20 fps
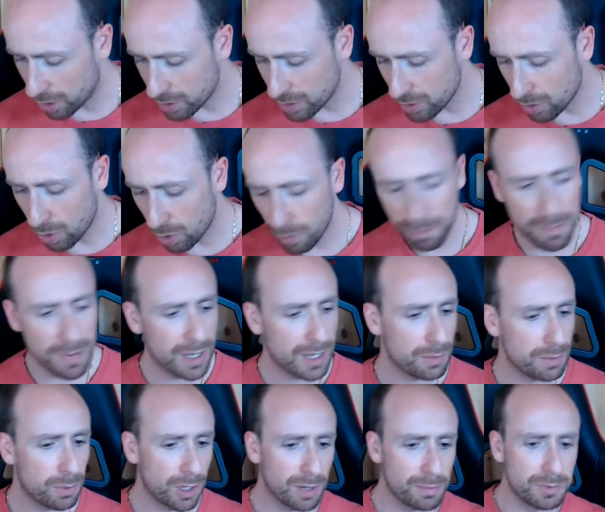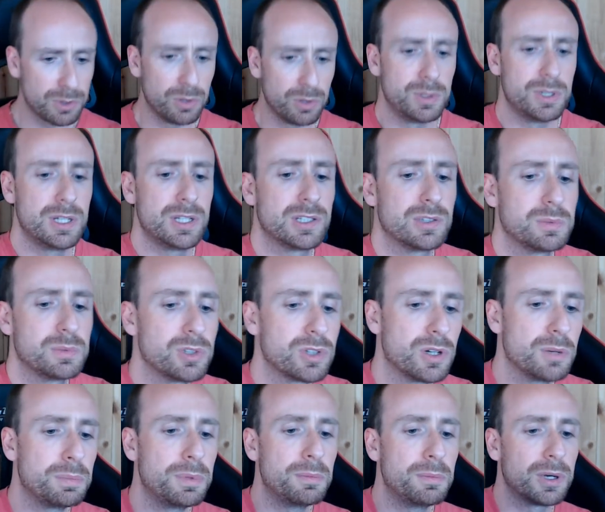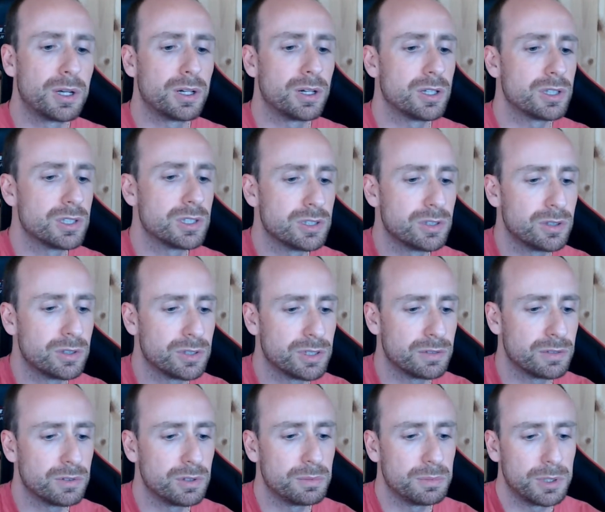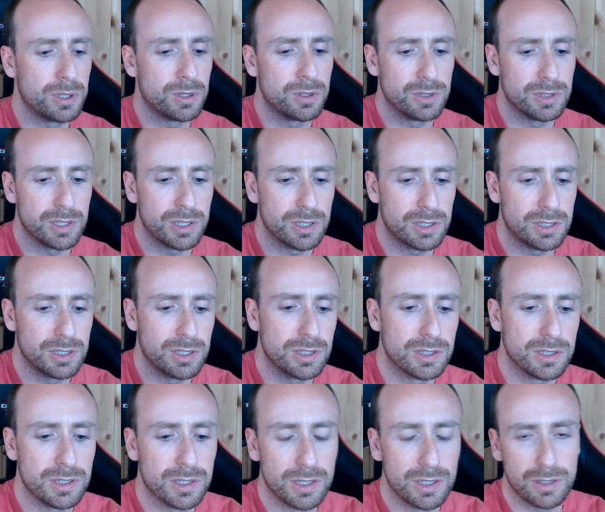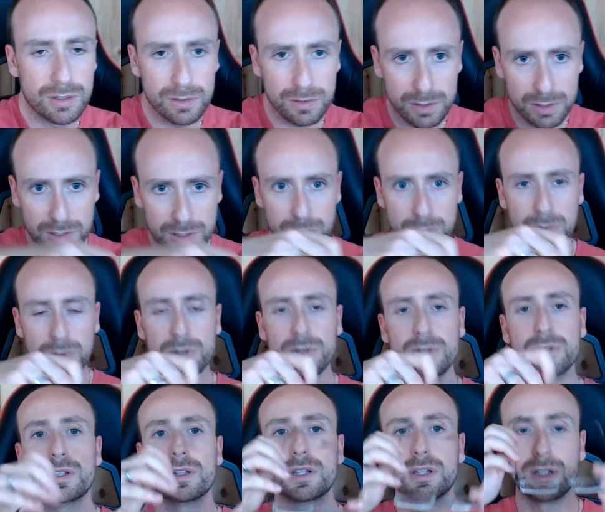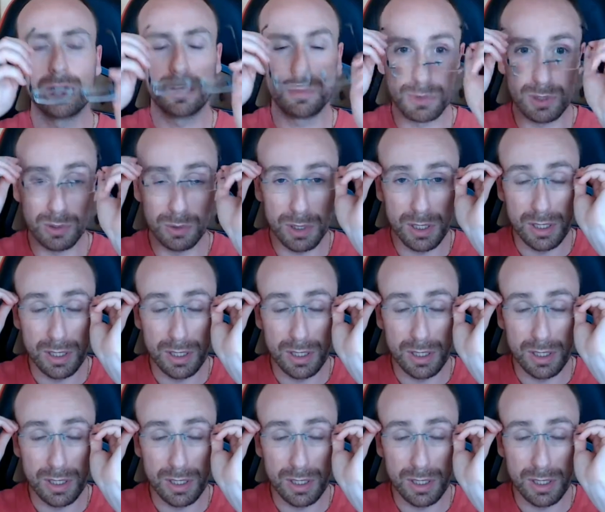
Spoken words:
on me, while I'm doing this, I'm just going to put my glasses on because I haven't got my contacts in today. See what the hell I'm doing.